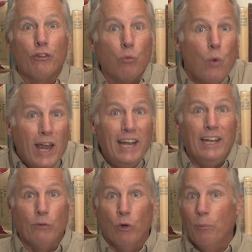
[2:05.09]

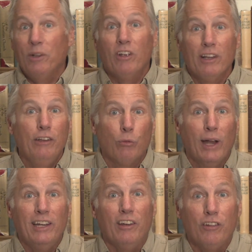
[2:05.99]
waiting room until he's
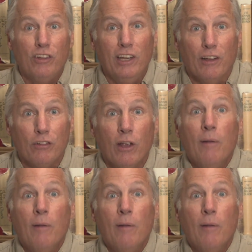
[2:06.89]
ready to see us.